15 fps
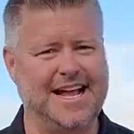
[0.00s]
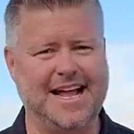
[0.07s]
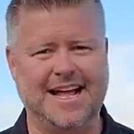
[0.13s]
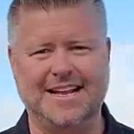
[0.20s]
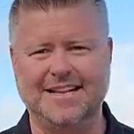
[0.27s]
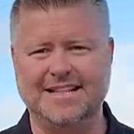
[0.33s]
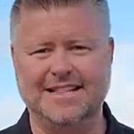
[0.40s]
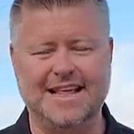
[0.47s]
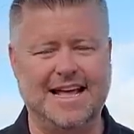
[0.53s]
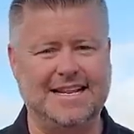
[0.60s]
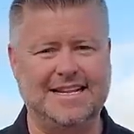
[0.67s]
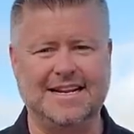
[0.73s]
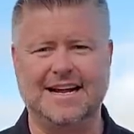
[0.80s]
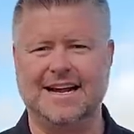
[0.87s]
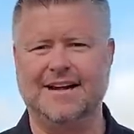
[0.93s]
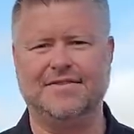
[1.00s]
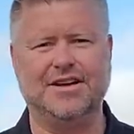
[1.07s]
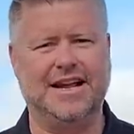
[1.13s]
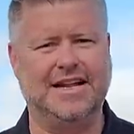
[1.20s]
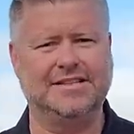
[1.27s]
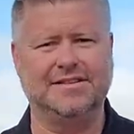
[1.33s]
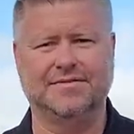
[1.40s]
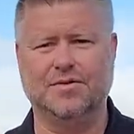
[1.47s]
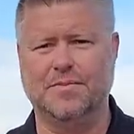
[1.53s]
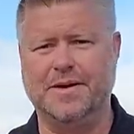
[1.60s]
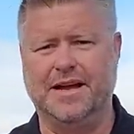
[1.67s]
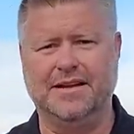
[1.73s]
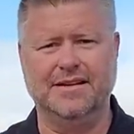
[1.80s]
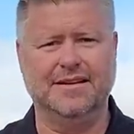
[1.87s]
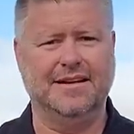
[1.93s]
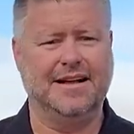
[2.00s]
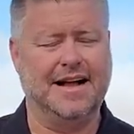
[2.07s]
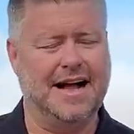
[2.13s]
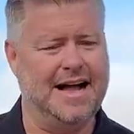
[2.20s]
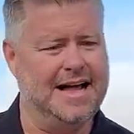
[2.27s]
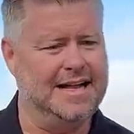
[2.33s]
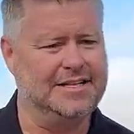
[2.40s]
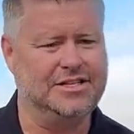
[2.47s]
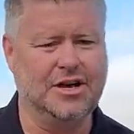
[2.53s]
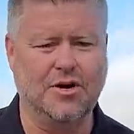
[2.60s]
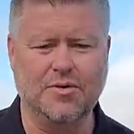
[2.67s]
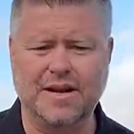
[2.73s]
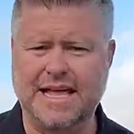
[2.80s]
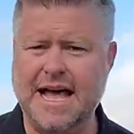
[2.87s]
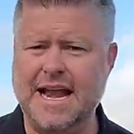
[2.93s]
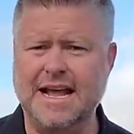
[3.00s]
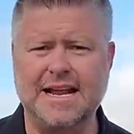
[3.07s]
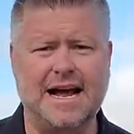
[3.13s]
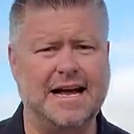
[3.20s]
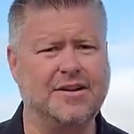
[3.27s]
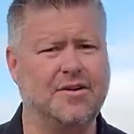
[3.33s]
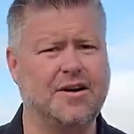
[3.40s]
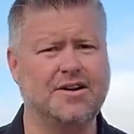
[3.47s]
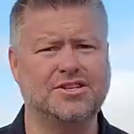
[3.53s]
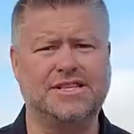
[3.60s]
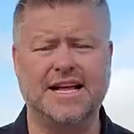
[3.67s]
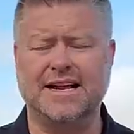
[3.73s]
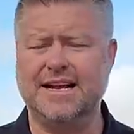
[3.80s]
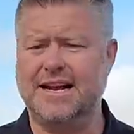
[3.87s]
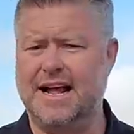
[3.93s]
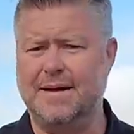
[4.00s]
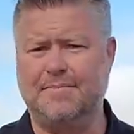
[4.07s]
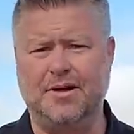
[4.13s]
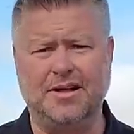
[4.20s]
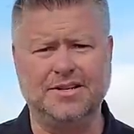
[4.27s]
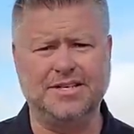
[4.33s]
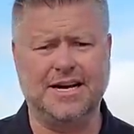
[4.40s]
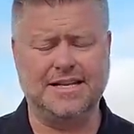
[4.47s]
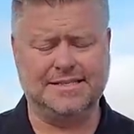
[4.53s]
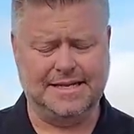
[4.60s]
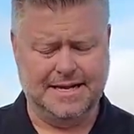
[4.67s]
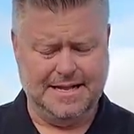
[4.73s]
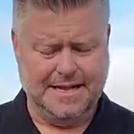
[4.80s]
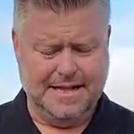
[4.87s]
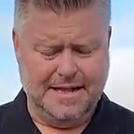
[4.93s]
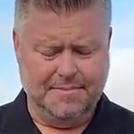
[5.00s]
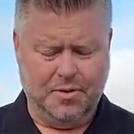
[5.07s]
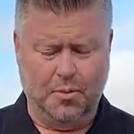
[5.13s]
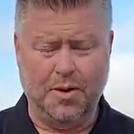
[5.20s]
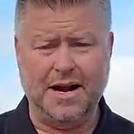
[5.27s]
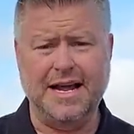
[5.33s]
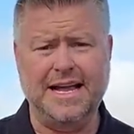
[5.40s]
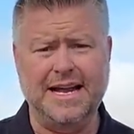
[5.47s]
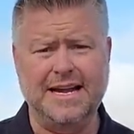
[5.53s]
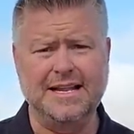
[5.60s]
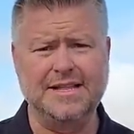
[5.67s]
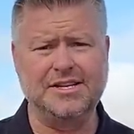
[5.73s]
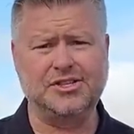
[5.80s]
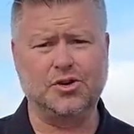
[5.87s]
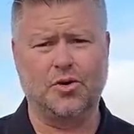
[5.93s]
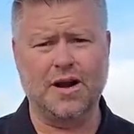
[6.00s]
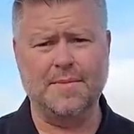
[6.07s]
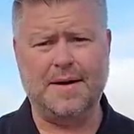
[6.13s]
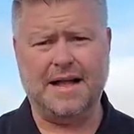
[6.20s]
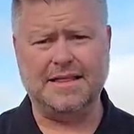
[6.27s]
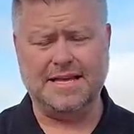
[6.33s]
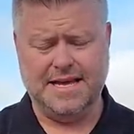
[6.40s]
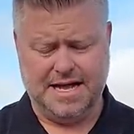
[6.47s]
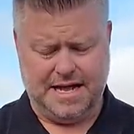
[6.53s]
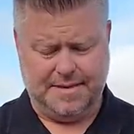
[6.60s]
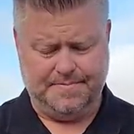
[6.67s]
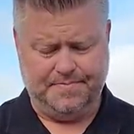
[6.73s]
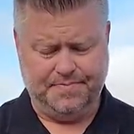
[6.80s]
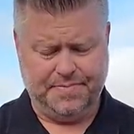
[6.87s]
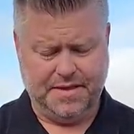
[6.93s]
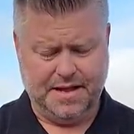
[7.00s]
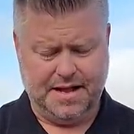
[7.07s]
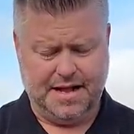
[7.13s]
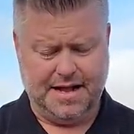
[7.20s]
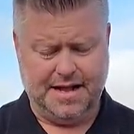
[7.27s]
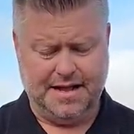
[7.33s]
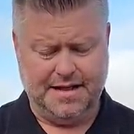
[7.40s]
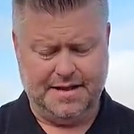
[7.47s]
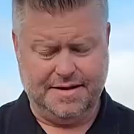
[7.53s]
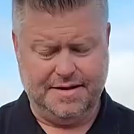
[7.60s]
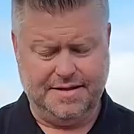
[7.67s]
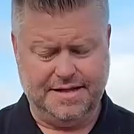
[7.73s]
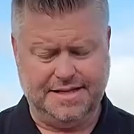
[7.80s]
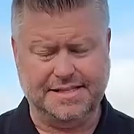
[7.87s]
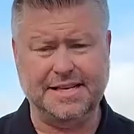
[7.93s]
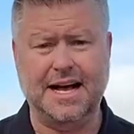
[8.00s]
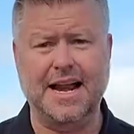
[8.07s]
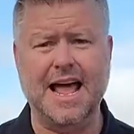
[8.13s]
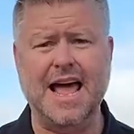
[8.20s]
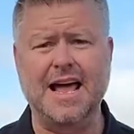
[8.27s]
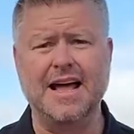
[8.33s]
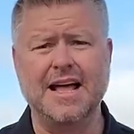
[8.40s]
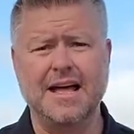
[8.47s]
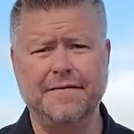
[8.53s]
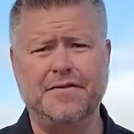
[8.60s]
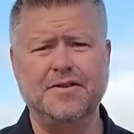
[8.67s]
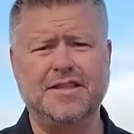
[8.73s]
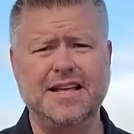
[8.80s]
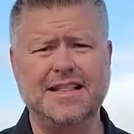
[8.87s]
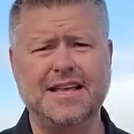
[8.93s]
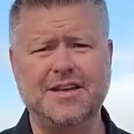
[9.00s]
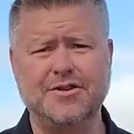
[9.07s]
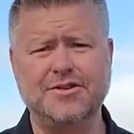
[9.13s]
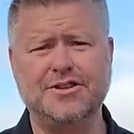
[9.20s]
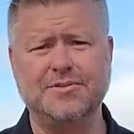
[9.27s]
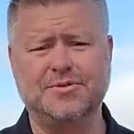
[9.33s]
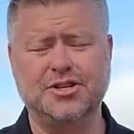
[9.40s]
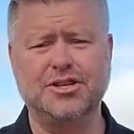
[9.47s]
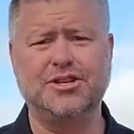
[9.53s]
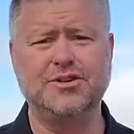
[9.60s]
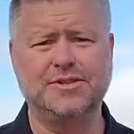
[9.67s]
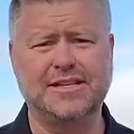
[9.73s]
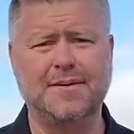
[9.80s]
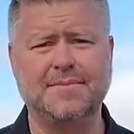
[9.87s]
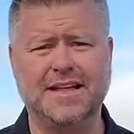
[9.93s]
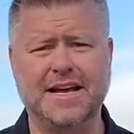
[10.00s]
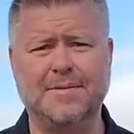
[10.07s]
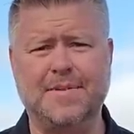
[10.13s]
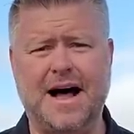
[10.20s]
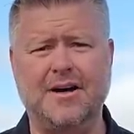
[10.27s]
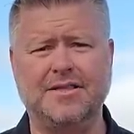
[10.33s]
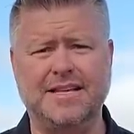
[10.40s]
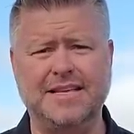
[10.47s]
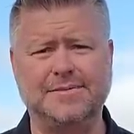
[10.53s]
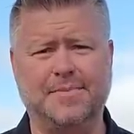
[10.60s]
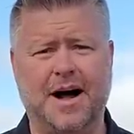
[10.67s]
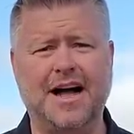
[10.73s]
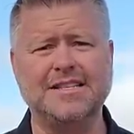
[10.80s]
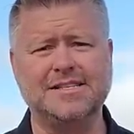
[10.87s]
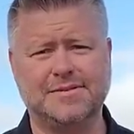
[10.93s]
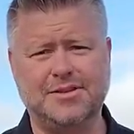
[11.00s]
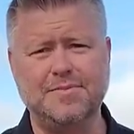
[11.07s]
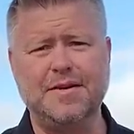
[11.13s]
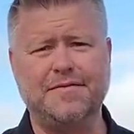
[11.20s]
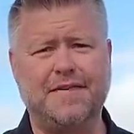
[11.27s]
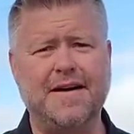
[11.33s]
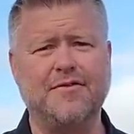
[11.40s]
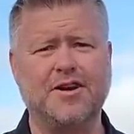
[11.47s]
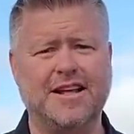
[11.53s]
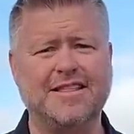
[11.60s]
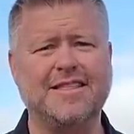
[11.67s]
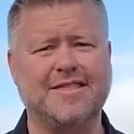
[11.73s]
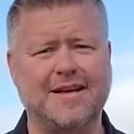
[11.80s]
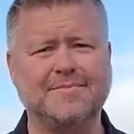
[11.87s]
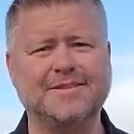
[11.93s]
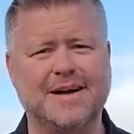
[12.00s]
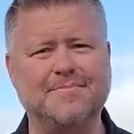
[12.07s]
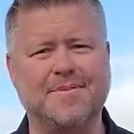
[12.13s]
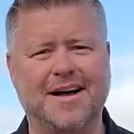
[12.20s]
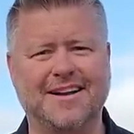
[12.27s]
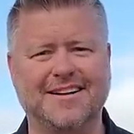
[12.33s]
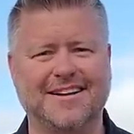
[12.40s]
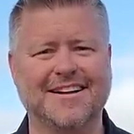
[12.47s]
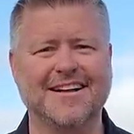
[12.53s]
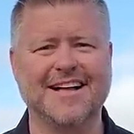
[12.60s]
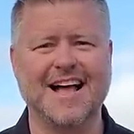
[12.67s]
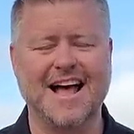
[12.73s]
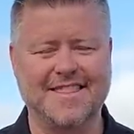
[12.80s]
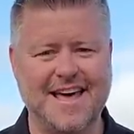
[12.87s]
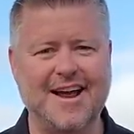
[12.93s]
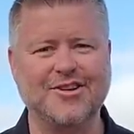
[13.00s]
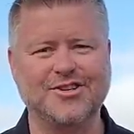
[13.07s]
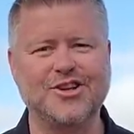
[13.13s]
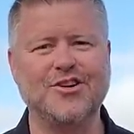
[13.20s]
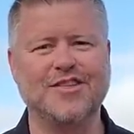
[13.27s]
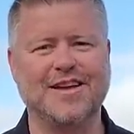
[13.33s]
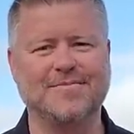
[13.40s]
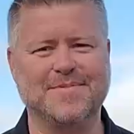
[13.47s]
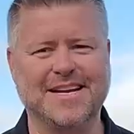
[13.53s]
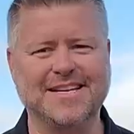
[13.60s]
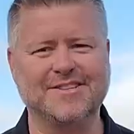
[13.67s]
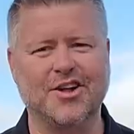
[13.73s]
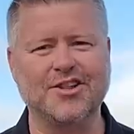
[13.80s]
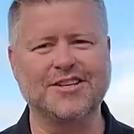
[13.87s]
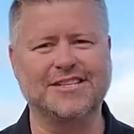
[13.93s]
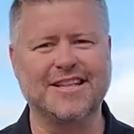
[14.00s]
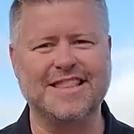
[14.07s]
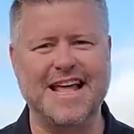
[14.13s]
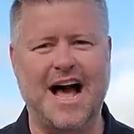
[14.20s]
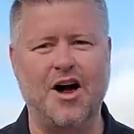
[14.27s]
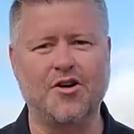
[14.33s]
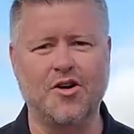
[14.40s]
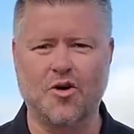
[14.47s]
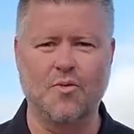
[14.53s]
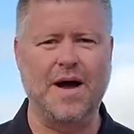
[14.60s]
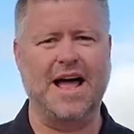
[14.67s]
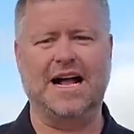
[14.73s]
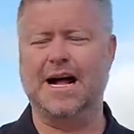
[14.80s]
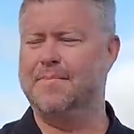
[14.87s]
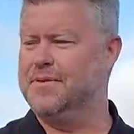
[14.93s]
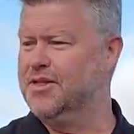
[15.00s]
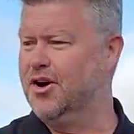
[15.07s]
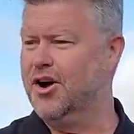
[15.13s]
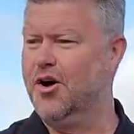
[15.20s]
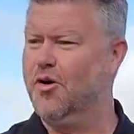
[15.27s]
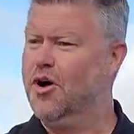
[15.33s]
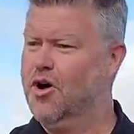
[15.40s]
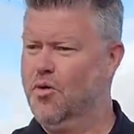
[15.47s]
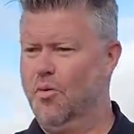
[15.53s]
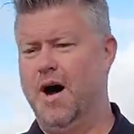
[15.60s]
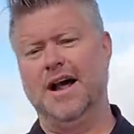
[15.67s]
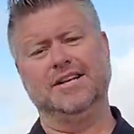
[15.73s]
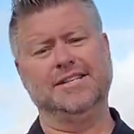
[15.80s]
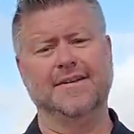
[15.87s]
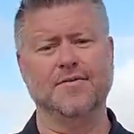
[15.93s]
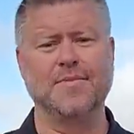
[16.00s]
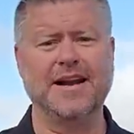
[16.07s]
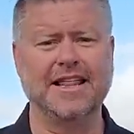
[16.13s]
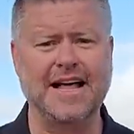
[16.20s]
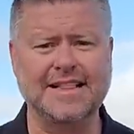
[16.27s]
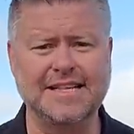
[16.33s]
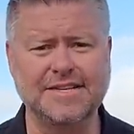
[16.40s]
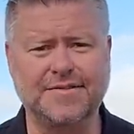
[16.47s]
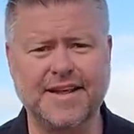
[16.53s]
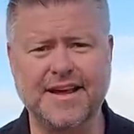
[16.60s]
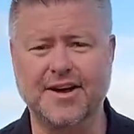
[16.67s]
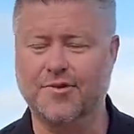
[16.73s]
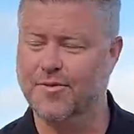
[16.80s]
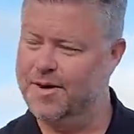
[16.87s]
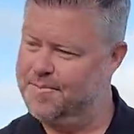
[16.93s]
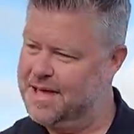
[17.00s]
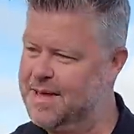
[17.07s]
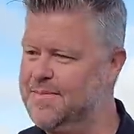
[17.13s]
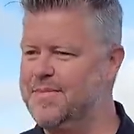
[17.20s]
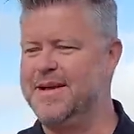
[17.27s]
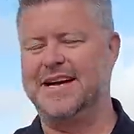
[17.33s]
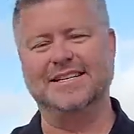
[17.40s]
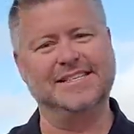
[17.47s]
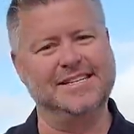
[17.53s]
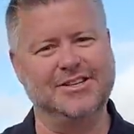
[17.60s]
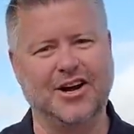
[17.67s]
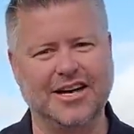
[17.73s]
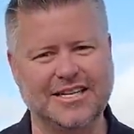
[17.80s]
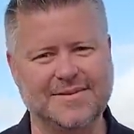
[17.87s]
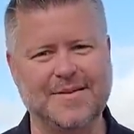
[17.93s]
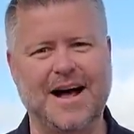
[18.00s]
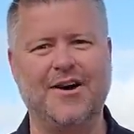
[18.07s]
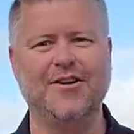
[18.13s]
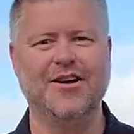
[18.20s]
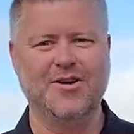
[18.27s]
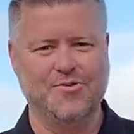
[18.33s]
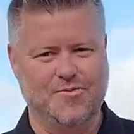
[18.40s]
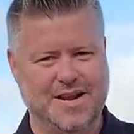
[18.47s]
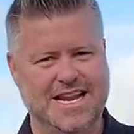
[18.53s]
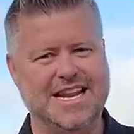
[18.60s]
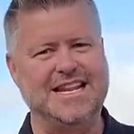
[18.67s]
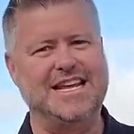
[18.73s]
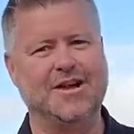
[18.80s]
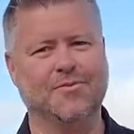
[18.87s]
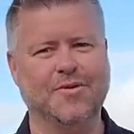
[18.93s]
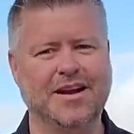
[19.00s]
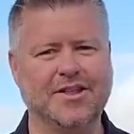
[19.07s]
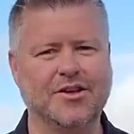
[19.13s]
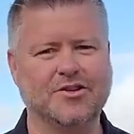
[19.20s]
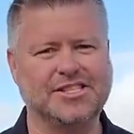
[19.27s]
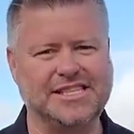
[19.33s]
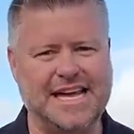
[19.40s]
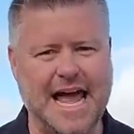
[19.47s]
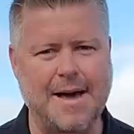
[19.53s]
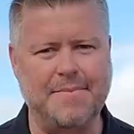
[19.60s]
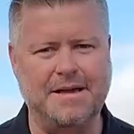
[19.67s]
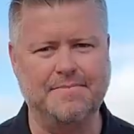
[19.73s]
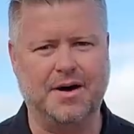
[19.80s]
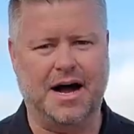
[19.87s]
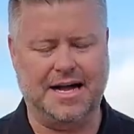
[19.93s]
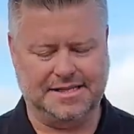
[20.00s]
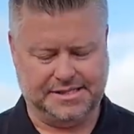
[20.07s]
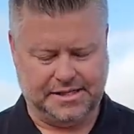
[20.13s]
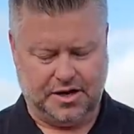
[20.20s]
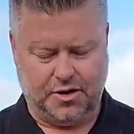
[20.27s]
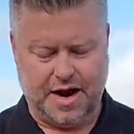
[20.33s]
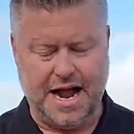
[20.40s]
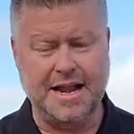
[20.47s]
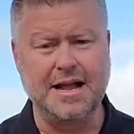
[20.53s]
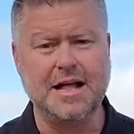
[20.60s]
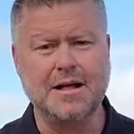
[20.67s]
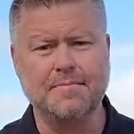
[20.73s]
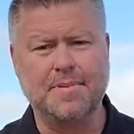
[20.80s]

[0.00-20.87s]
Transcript: And they did not have a good answer for me. I don't get it. I don't understand it. I apologize. But we're going to get into this story about the, um, uh, the sun. Hey, if you think that YouTube should do something about these bots, do me a favor and hit the thumbs up button. And that'll show them, because all of a sudden the algo will wake up and they'll go, why does everybody like this video? Well, maybe because he talked about we need to get rid of those scamming bots. All right.